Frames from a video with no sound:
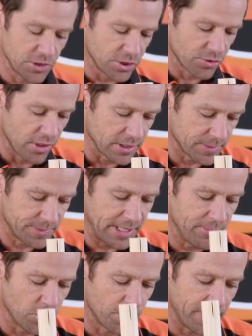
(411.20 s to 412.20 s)
just thrown some
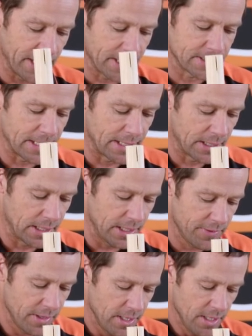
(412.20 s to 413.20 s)
10mm packers
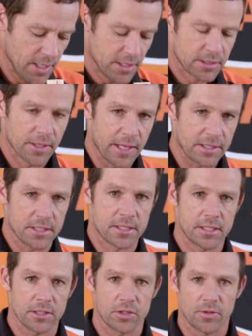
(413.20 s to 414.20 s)
underneath, so that just
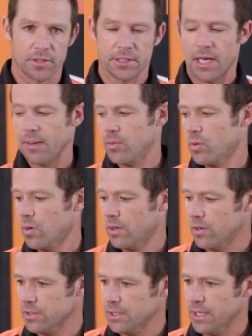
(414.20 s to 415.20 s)
sits on the table quite
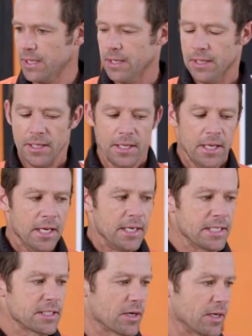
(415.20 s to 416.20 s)
nicely.
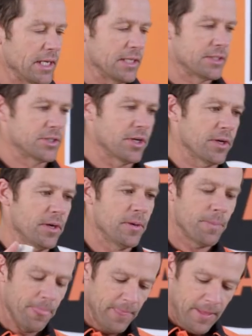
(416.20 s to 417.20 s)
Next thing I need to do
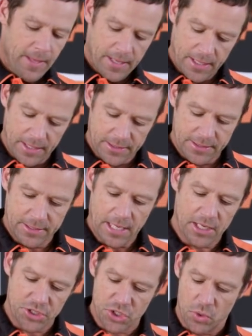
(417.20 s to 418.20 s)
is
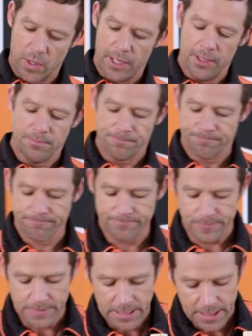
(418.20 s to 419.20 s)
take a square
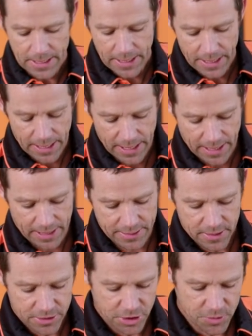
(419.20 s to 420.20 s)
and
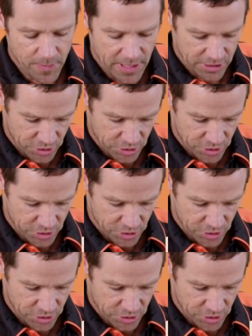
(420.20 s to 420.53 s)
just make